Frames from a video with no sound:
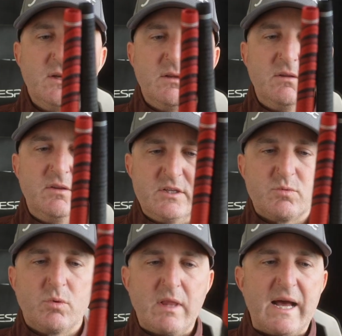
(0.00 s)

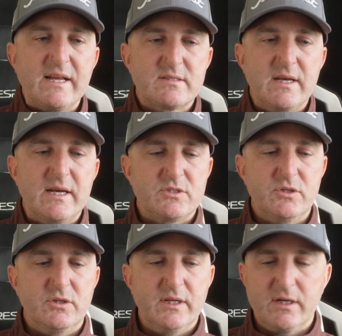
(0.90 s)
These will last that, so
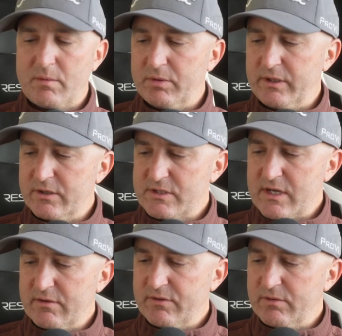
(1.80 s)
you can get a couple years
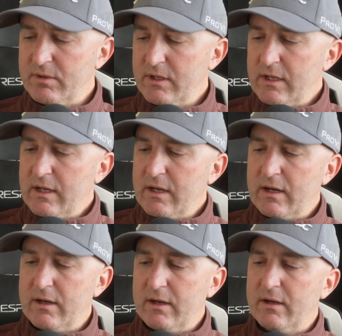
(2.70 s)
out of them.
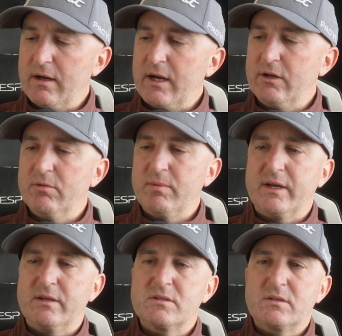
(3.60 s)
I know my
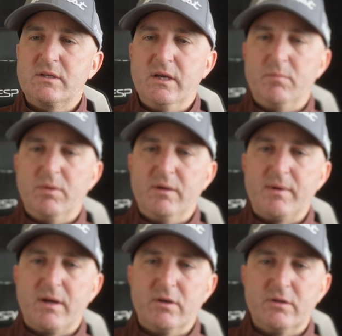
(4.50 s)
kid played
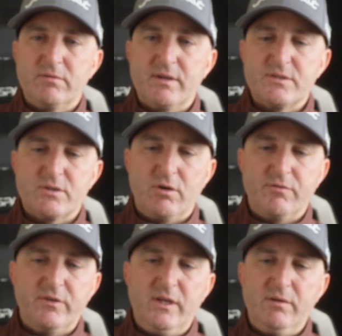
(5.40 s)
about 100 rounds of
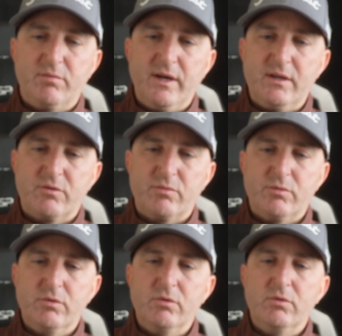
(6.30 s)
golf. He ran
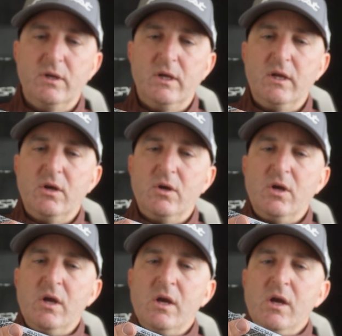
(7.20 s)
through
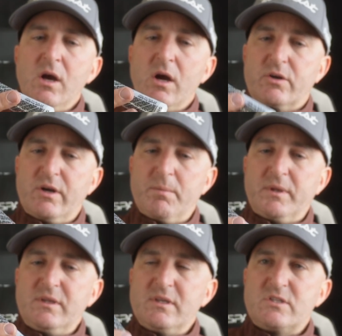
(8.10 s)
a grip
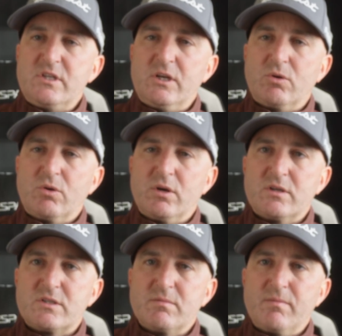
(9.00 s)
in these Z
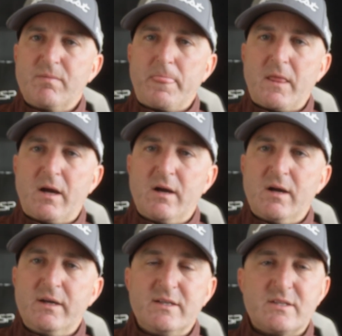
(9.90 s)
cords
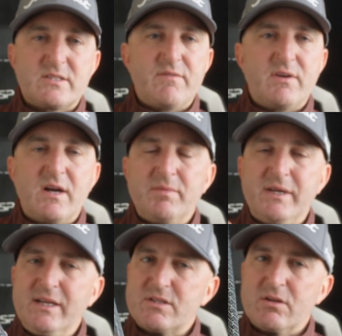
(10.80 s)
in his 7-iron, but
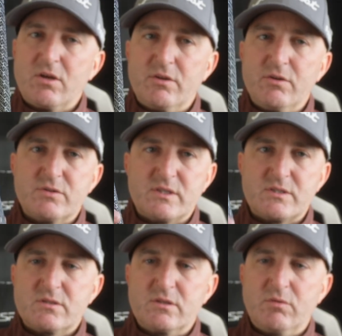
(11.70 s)
he hits a lot of those.
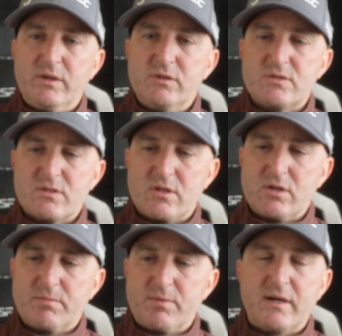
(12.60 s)
That's what he uses a
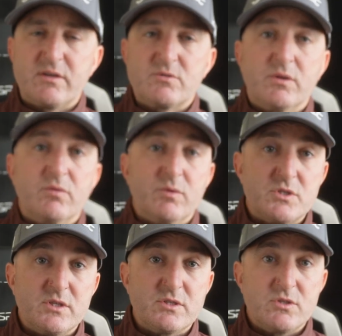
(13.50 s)
lot to practice with,
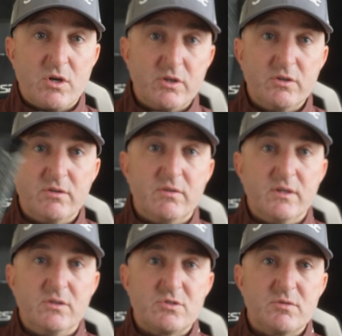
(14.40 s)
which is not a good
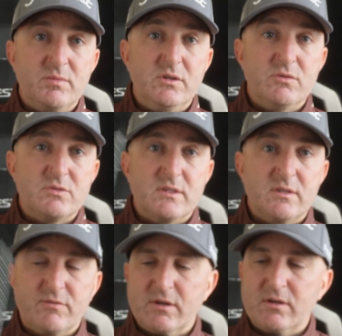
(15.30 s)
thing. You should be using
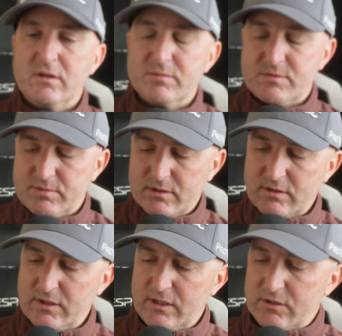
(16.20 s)
different clubs, but
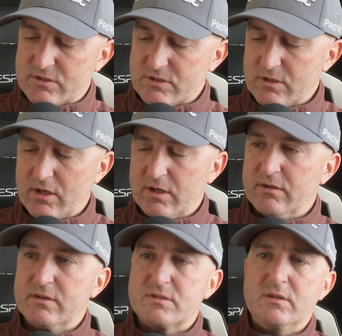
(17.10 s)
he uses a lot
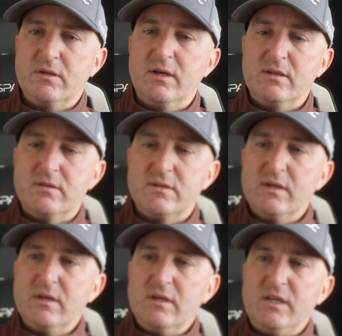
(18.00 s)
of this, and
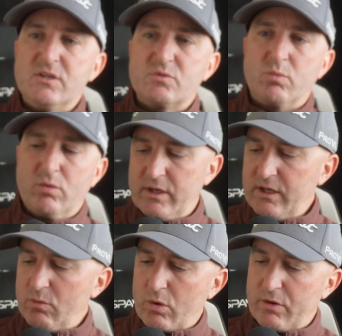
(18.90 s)

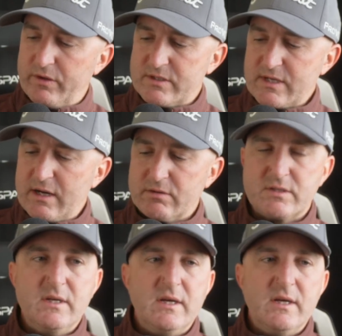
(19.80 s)
he wore these out.